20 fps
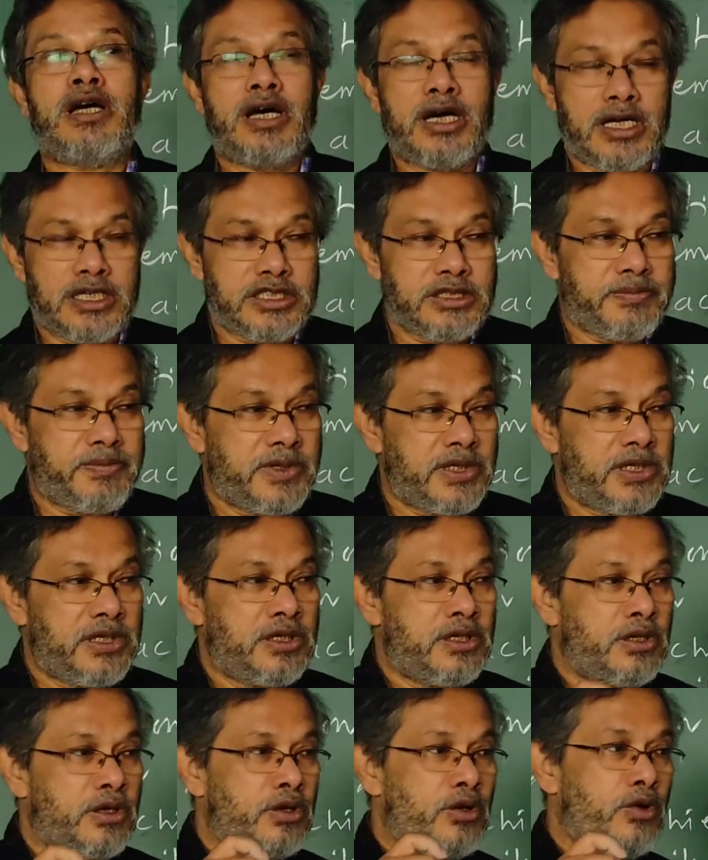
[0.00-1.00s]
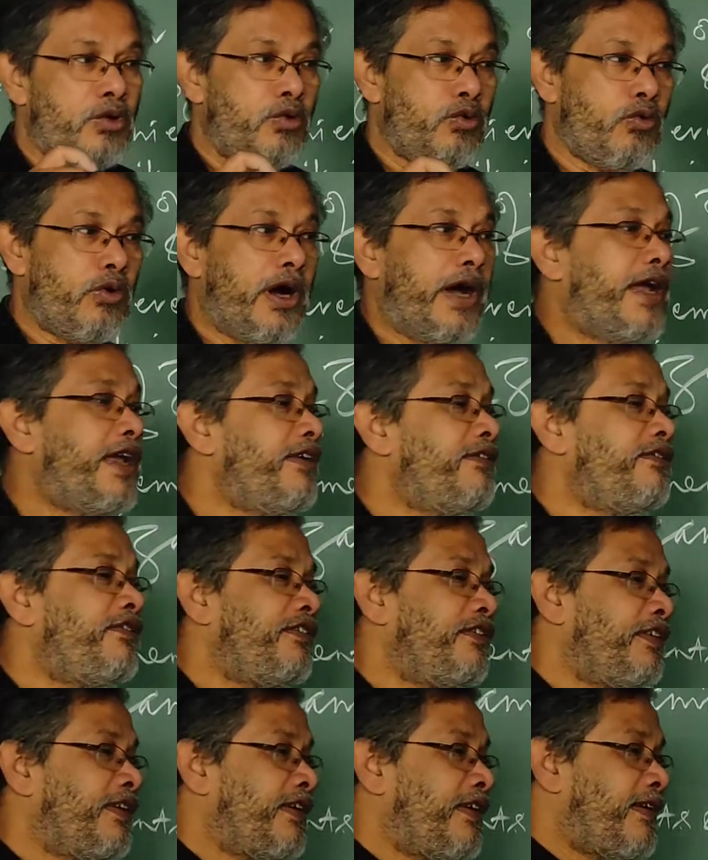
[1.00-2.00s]
husband, wife,
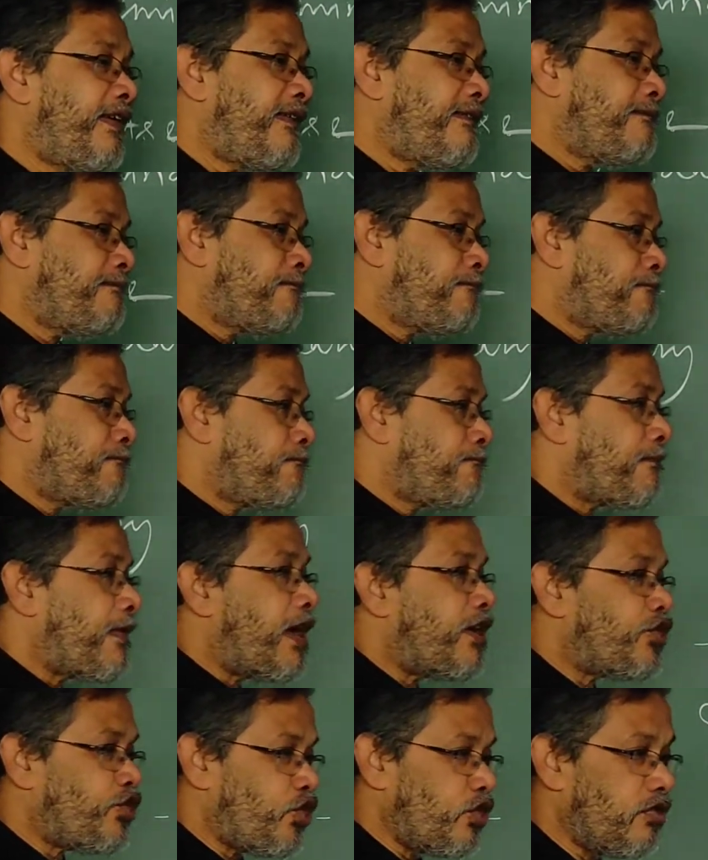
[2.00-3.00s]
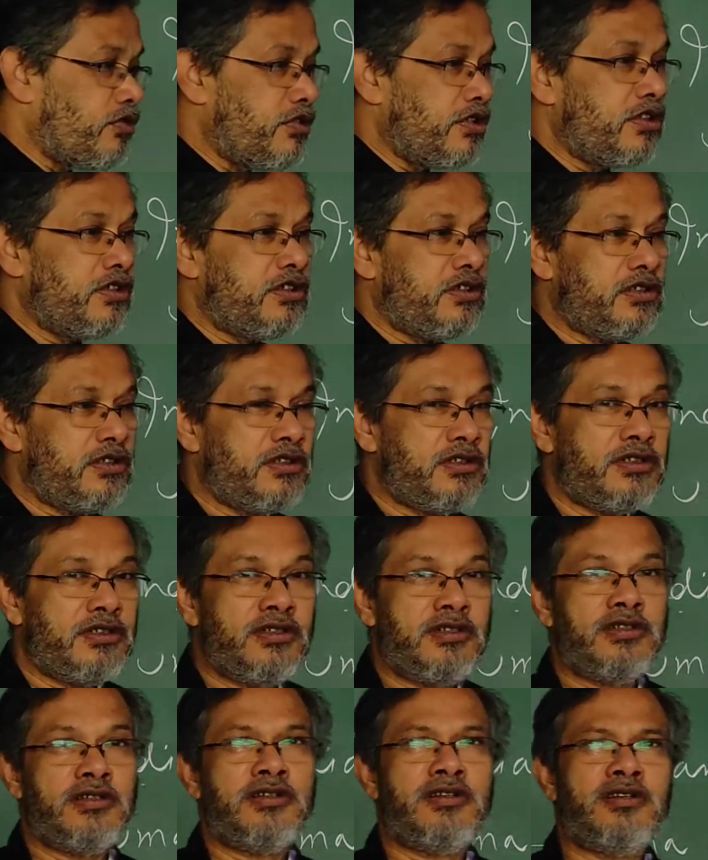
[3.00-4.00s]

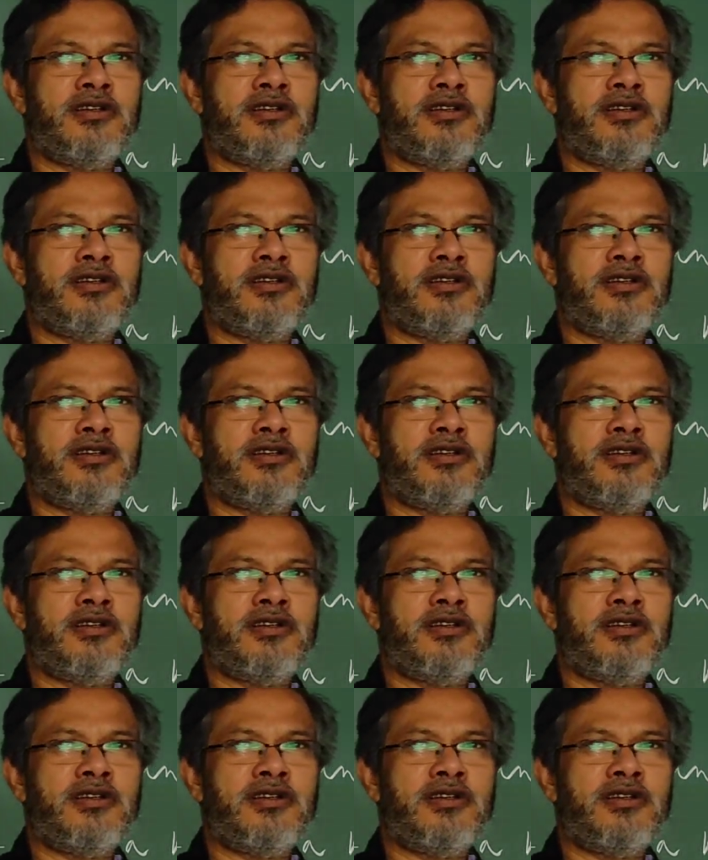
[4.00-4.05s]
children,